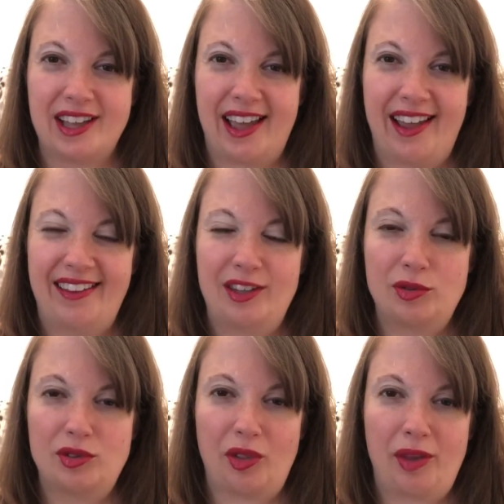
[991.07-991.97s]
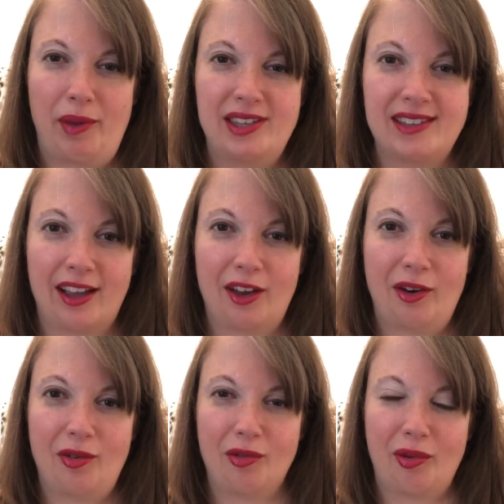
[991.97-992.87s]
and this was only my
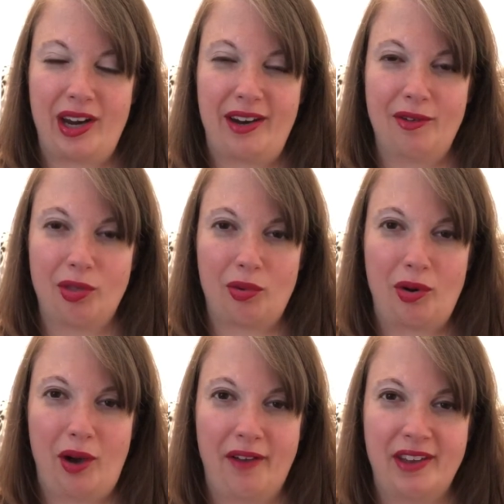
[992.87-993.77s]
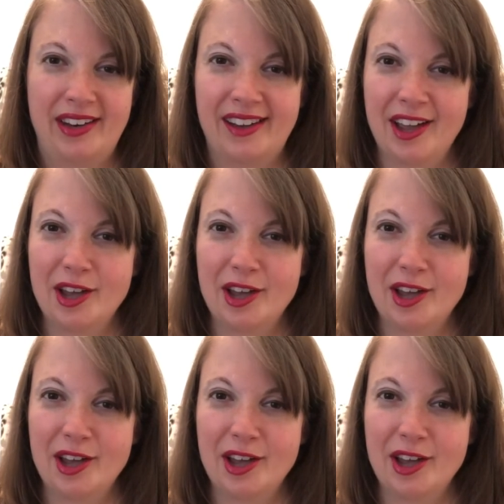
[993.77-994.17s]
second read through of it.